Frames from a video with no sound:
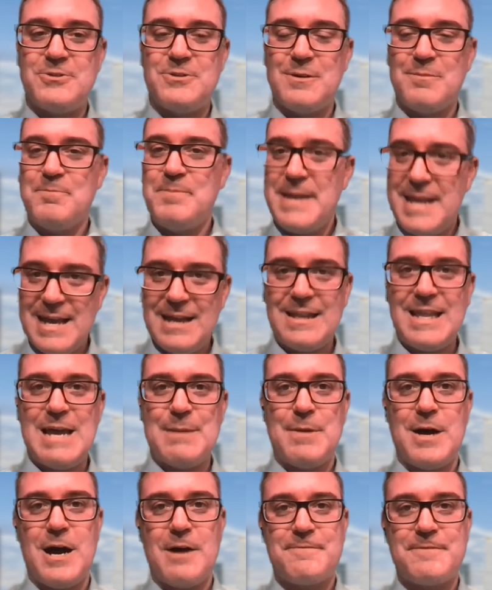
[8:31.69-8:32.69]
to a
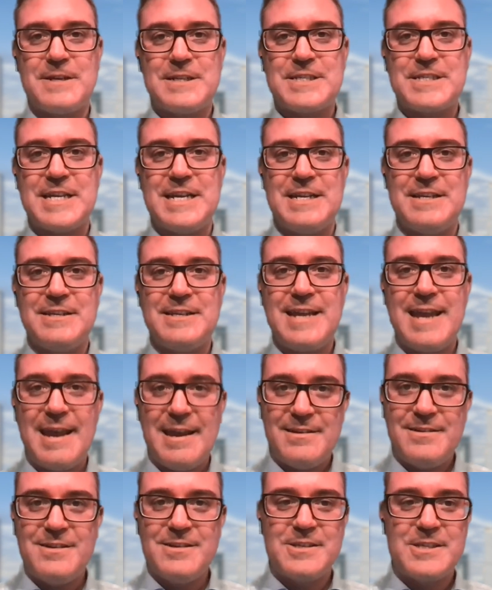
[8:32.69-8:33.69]
BLM office in
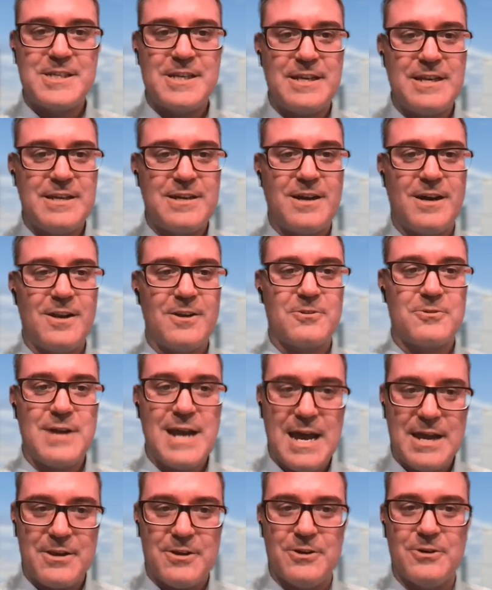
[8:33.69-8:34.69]
Canyon City,
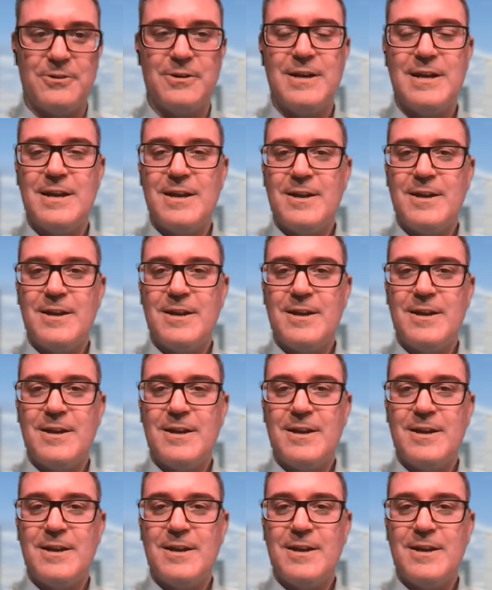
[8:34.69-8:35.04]
Colorado,